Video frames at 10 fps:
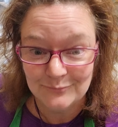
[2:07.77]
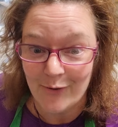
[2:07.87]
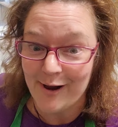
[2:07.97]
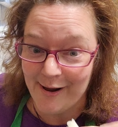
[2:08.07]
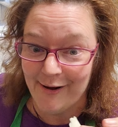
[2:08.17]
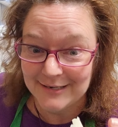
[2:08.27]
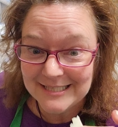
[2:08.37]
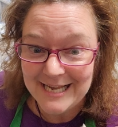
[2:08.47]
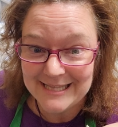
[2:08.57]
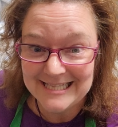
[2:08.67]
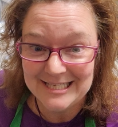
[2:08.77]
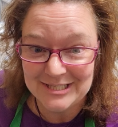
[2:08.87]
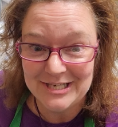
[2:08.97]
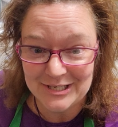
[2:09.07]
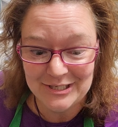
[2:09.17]
Okay, honestly, I think this
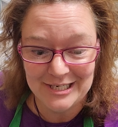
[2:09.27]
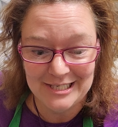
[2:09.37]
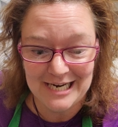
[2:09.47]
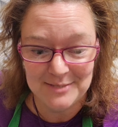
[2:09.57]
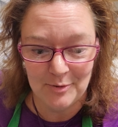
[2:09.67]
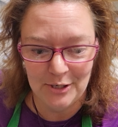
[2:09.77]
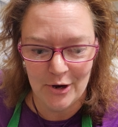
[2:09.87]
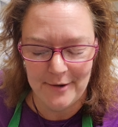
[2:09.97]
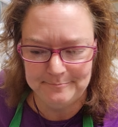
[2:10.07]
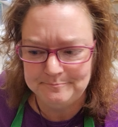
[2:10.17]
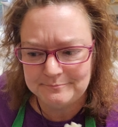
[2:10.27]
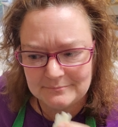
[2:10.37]
is actually going to taste pretty good.